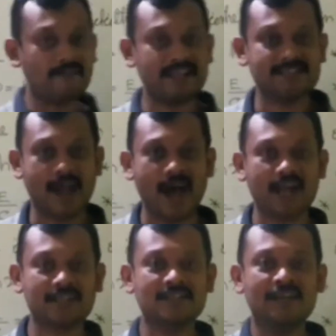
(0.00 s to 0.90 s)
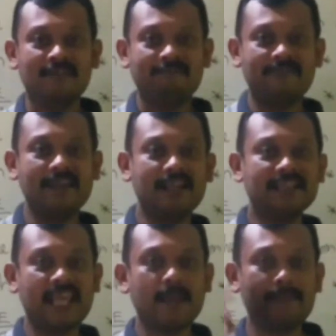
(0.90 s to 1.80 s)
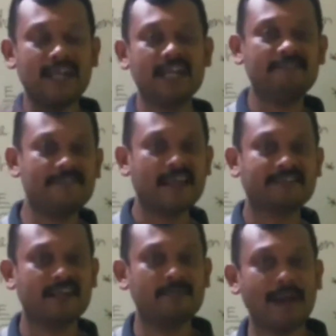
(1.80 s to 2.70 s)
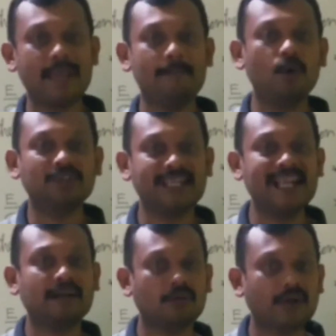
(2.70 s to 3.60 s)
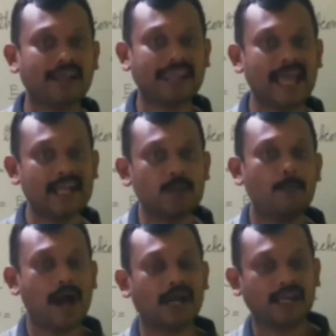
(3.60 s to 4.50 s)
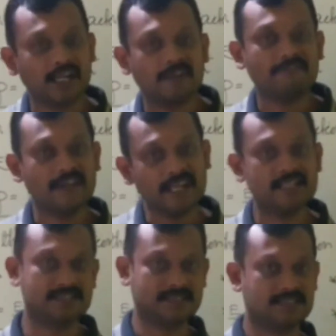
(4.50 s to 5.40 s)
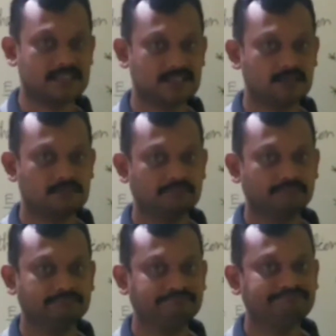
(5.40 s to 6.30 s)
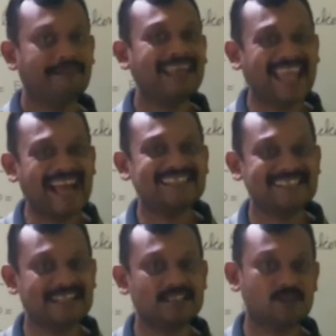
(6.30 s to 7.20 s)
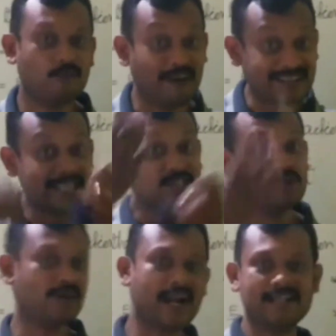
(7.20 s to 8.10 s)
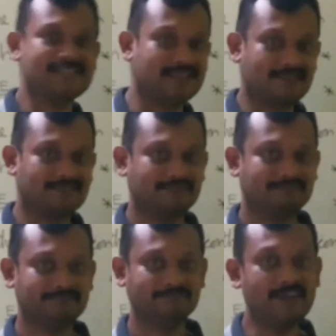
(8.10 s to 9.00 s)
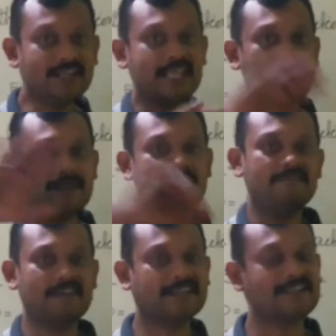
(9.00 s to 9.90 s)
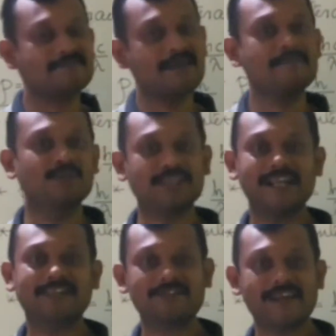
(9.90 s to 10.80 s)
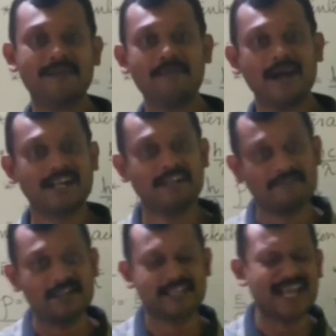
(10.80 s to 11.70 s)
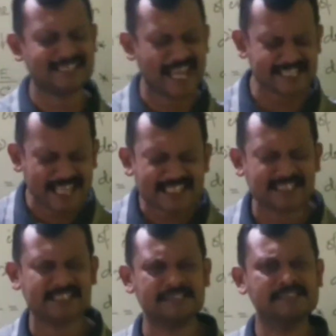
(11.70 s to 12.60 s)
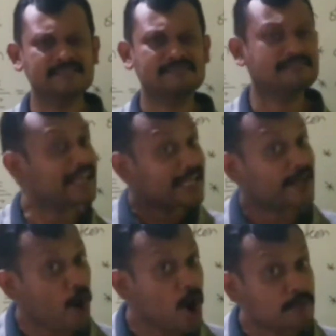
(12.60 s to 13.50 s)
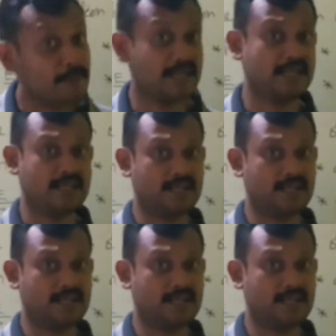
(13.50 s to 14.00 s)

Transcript: a charge, will they be deflected by both electric and magnetic fields? My answer is, what is your answer? Will they be deflected by both electric and magnetic fields? Yes, yes, yes. They cannot be.